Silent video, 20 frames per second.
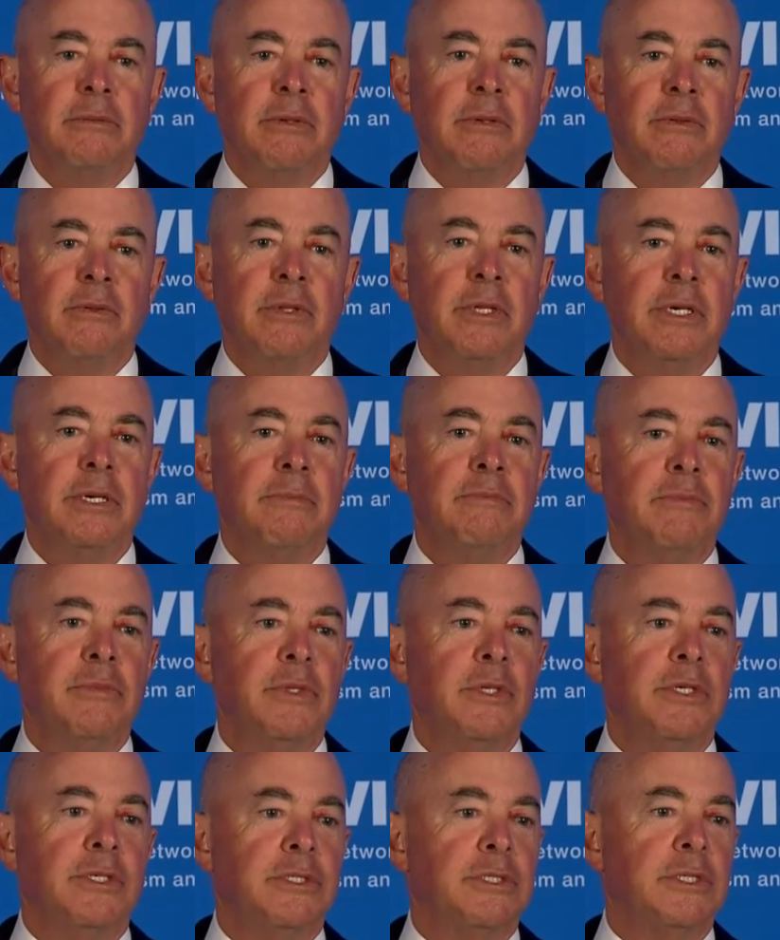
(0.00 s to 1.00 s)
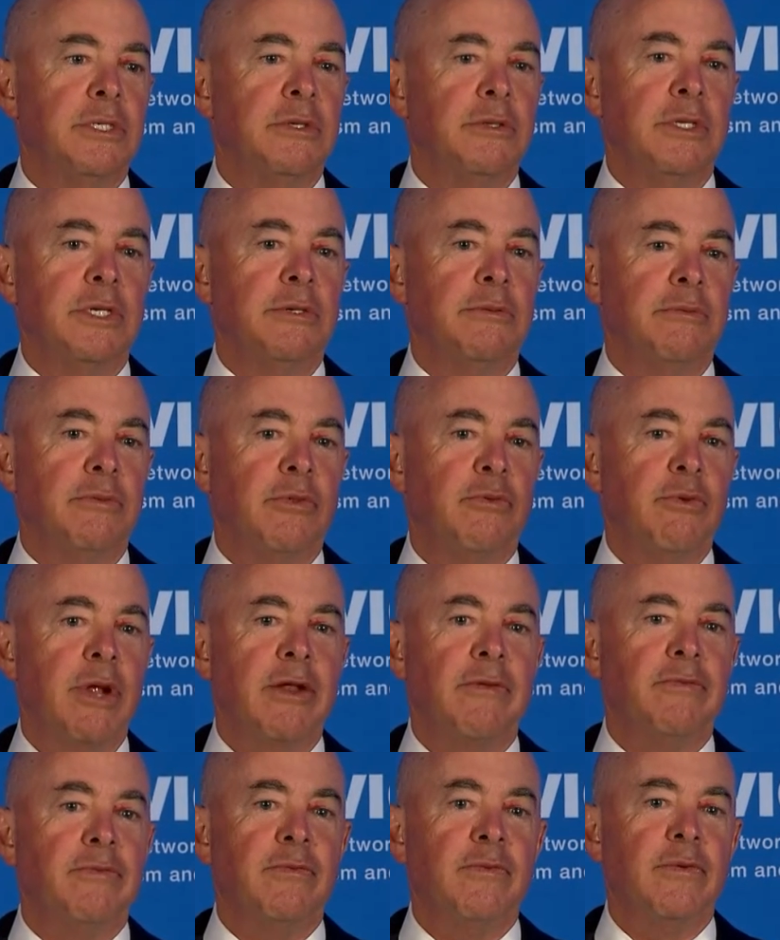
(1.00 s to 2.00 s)
the
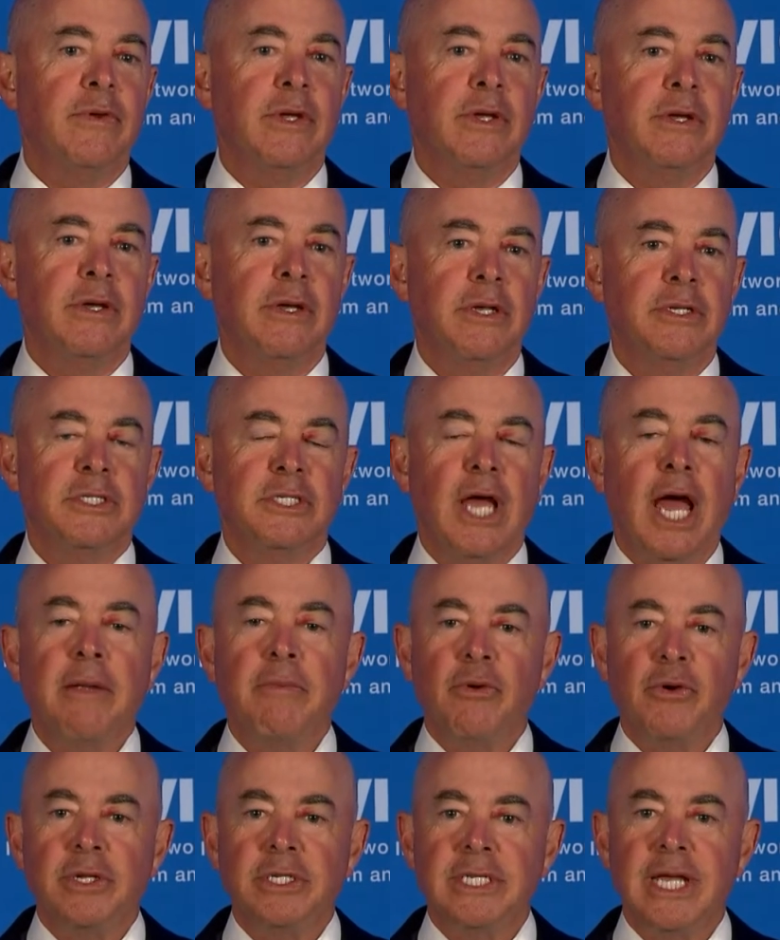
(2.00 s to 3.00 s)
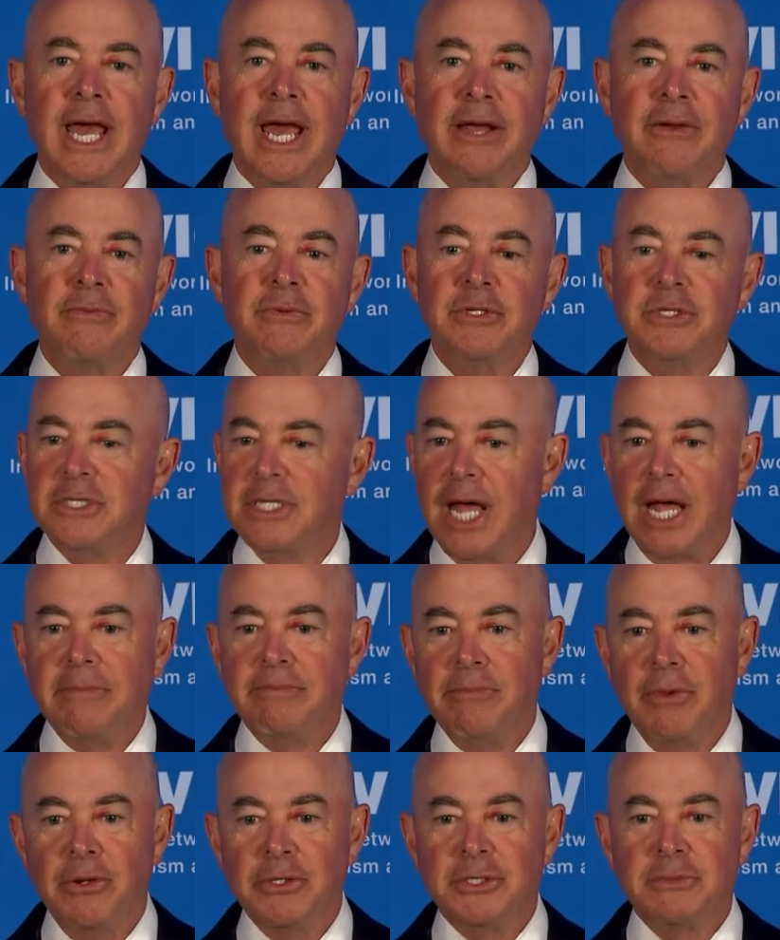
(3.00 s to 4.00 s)
threat of a cyber attack was
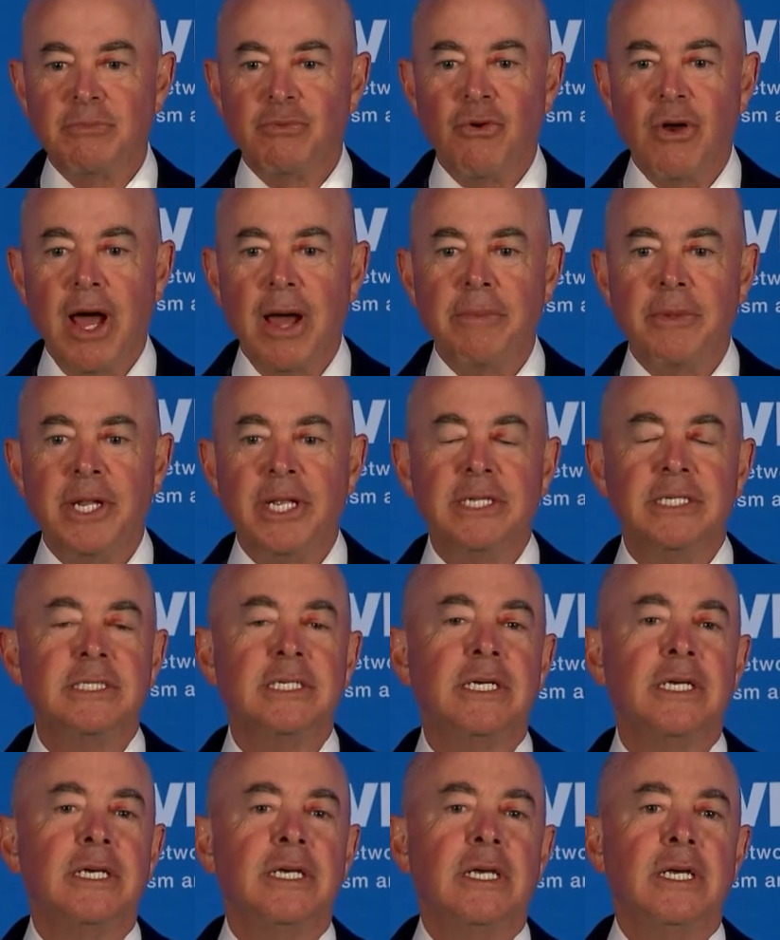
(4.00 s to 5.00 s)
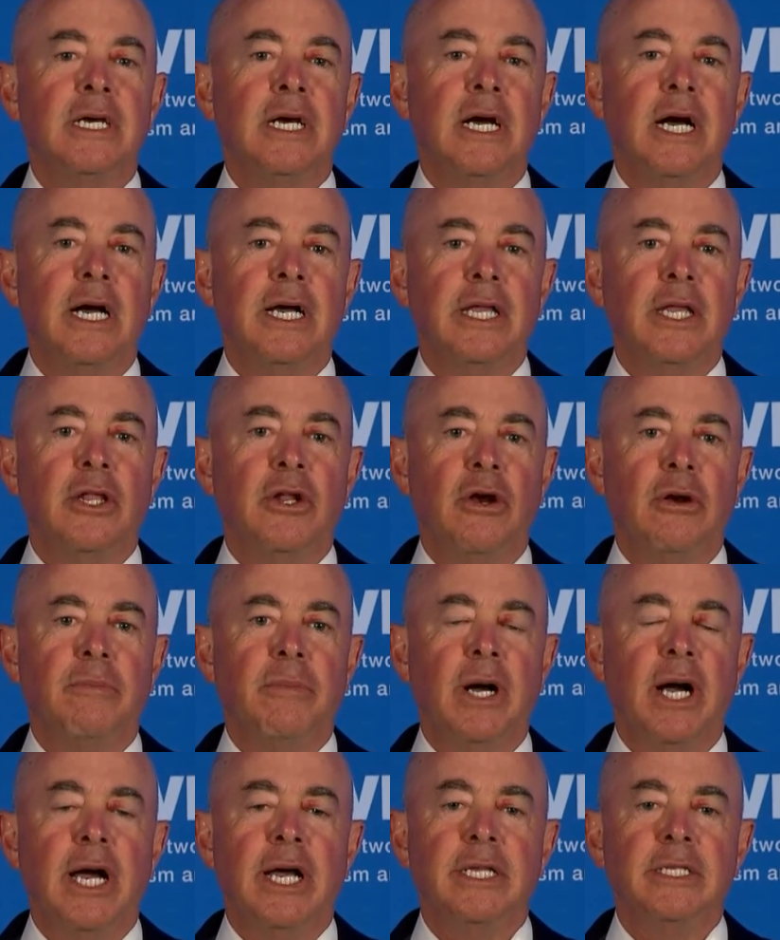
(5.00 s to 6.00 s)
not most prominent in our
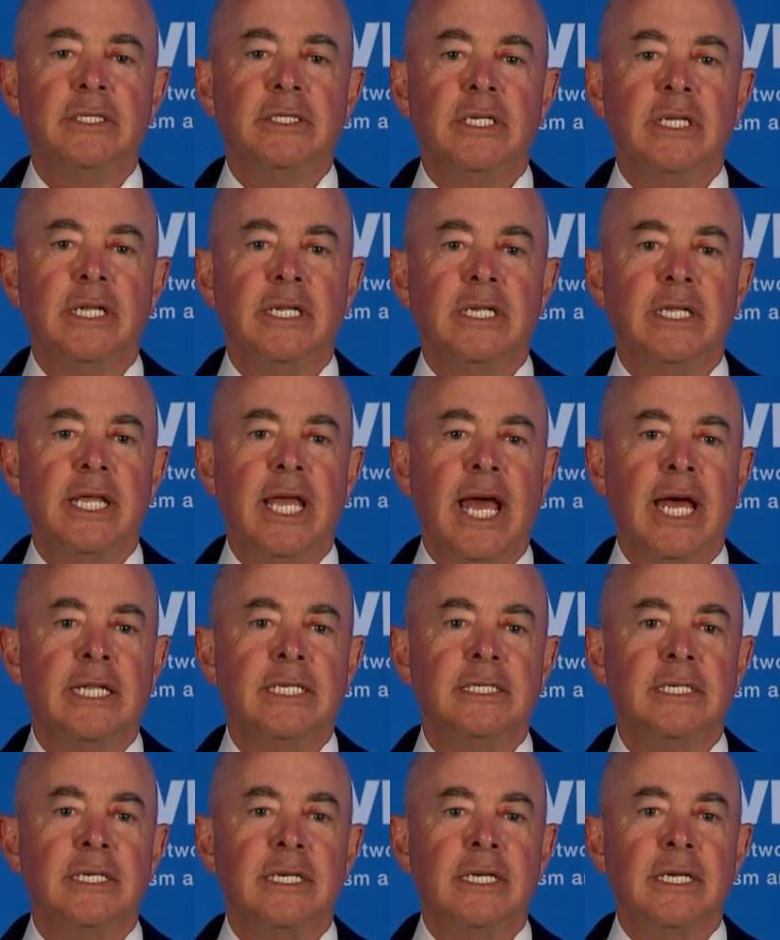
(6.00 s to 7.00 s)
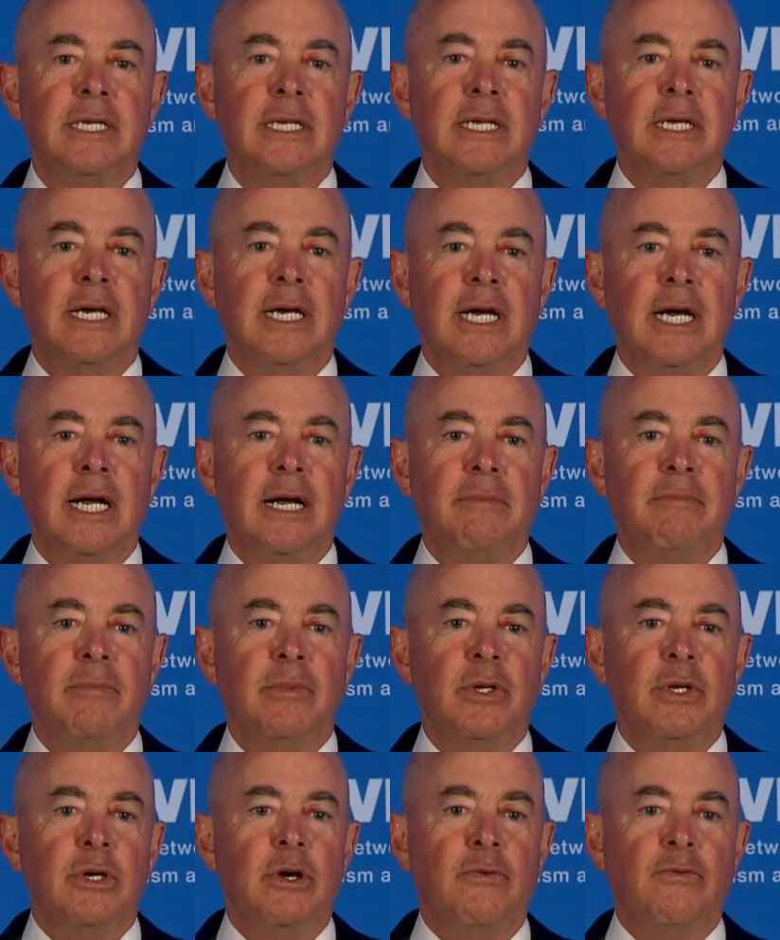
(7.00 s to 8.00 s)
minds, and yet,
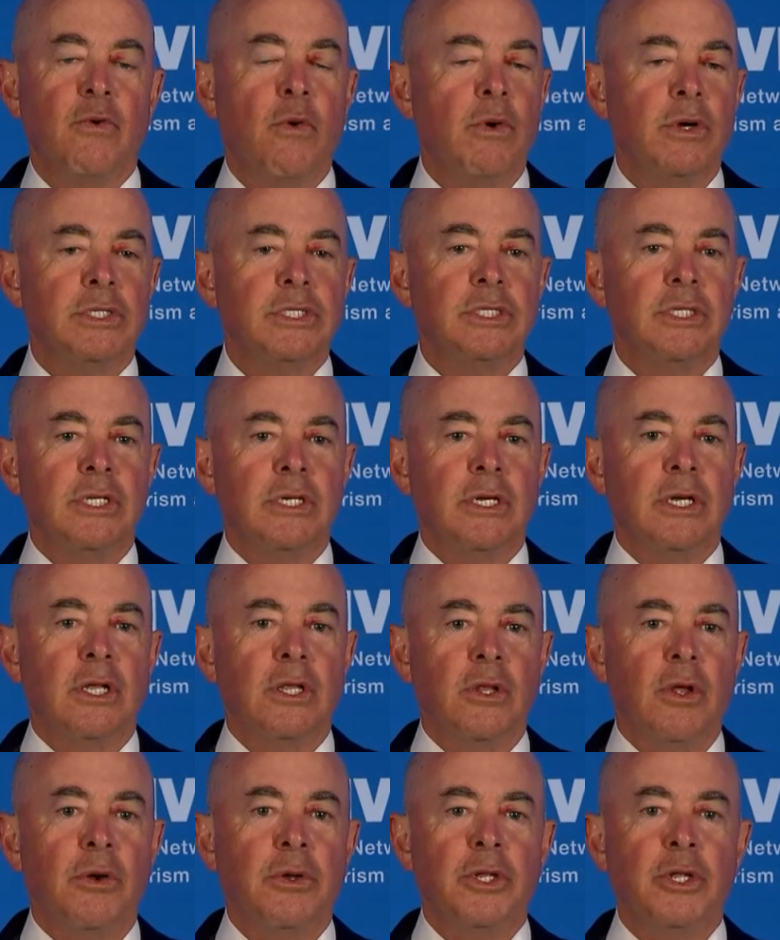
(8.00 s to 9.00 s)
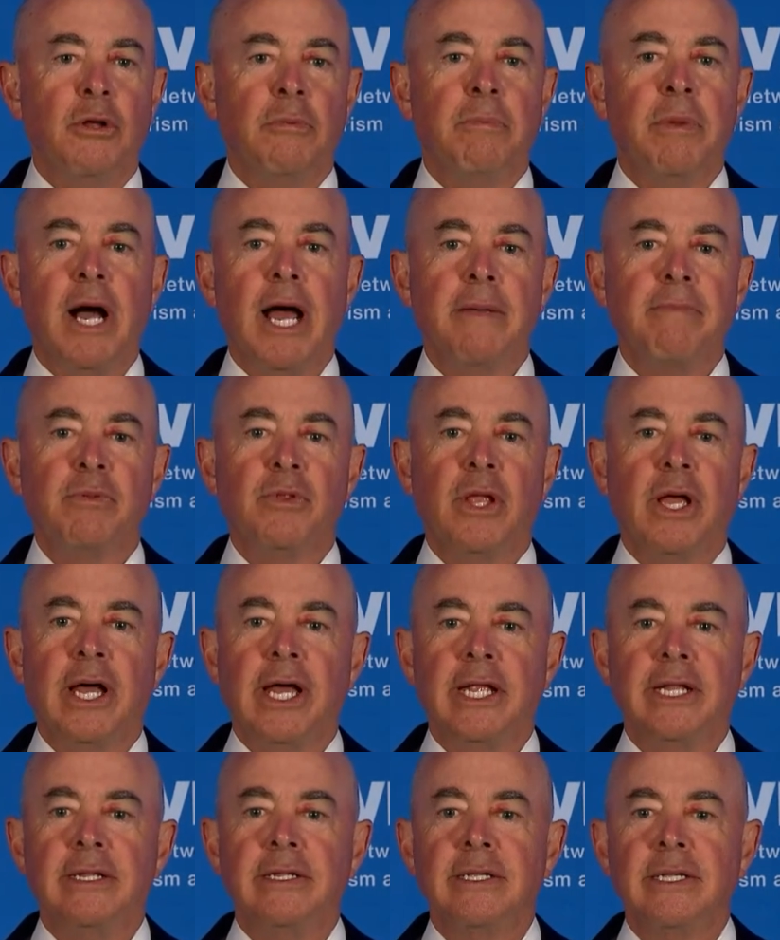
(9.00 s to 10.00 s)
of course, the Colonial
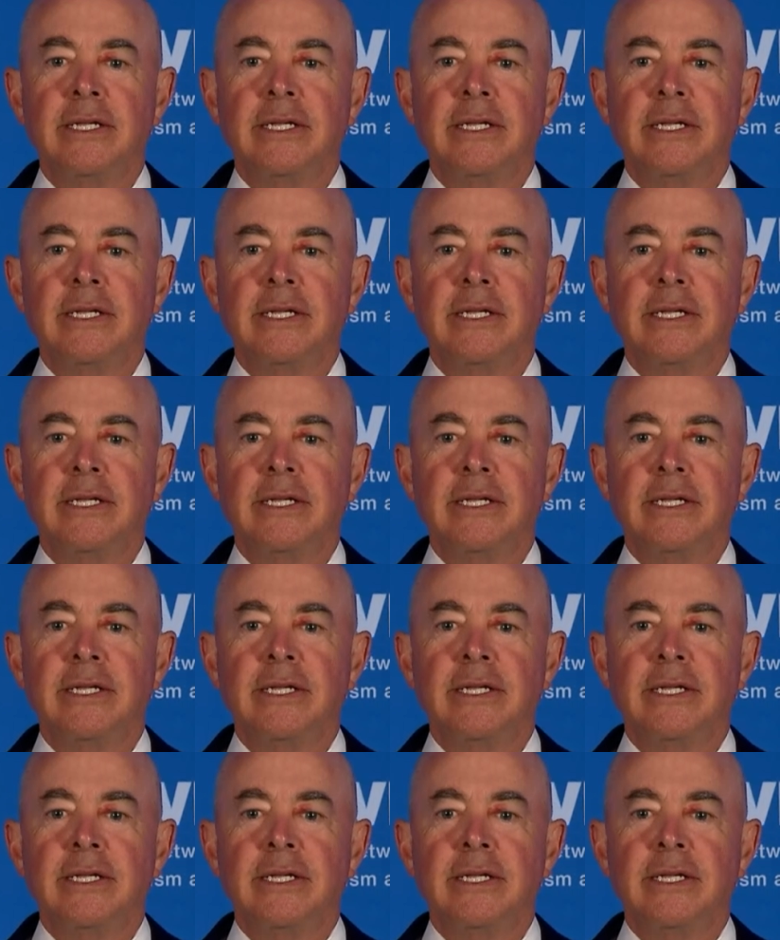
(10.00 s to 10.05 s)
Pipeline